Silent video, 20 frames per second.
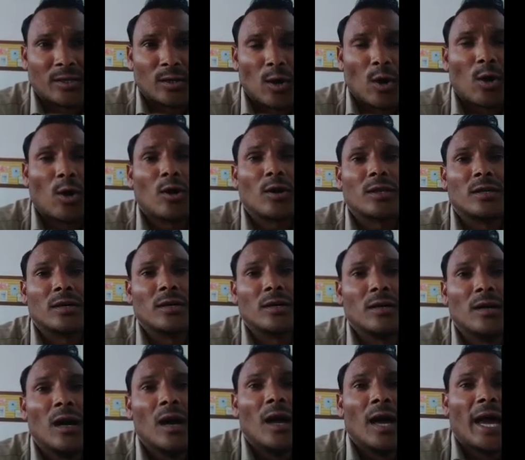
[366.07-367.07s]
or
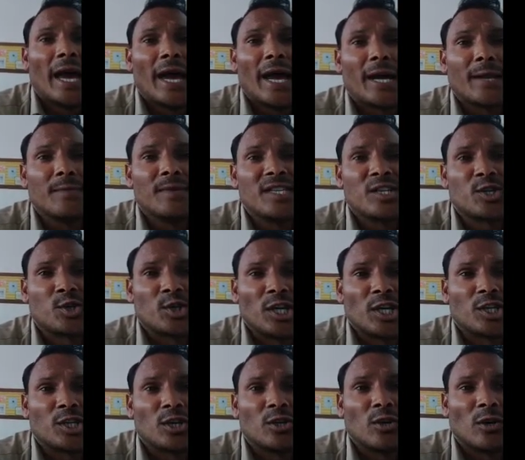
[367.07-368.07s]
the
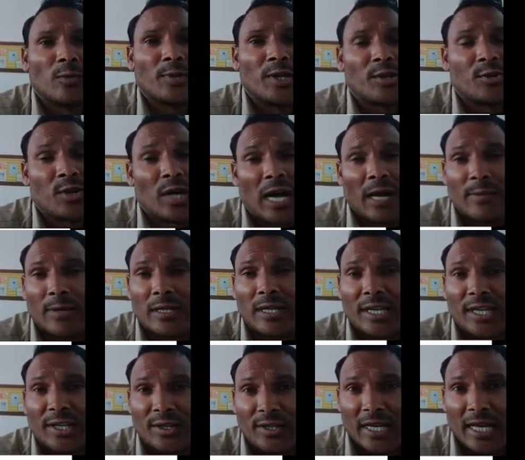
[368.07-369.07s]
administration of the tribal
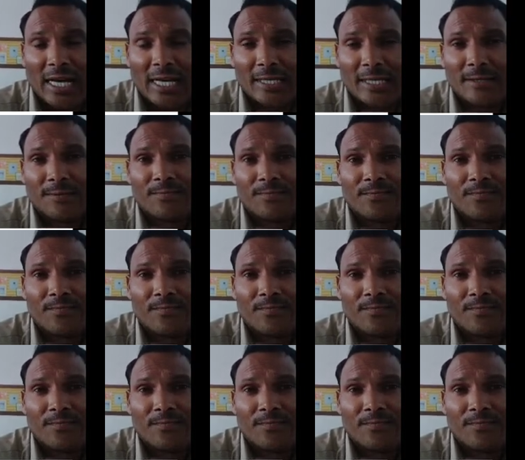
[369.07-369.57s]
areas.